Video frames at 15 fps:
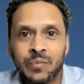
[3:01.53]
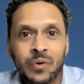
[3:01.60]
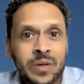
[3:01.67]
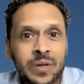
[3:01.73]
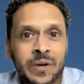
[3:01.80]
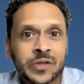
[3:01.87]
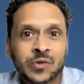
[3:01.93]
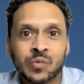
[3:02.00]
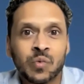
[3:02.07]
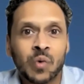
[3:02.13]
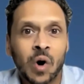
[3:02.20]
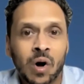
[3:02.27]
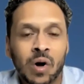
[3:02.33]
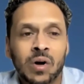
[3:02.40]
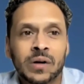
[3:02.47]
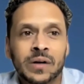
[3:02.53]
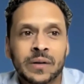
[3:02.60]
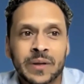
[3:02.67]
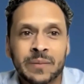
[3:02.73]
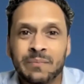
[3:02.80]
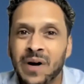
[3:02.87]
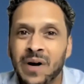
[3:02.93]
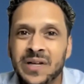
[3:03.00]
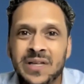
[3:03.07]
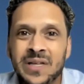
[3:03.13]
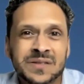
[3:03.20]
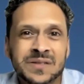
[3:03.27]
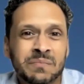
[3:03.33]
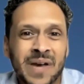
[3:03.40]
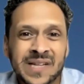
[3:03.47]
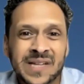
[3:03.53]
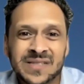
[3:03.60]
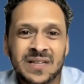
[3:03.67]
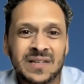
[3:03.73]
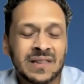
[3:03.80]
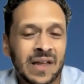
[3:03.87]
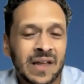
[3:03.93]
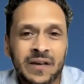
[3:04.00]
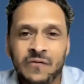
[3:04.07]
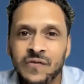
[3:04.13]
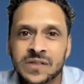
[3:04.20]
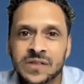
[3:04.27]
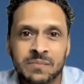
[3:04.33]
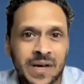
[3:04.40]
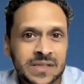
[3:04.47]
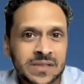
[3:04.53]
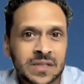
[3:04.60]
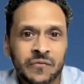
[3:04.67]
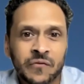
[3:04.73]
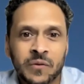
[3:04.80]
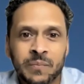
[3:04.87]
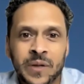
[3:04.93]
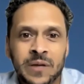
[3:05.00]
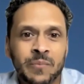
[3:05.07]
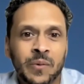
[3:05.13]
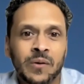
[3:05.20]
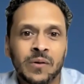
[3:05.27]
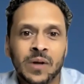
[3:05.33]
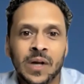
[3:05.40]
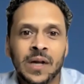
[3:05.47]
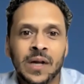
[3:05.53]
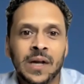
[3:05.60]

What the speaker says: pretty much wrong. I mean, money is messy. Life is messy for people.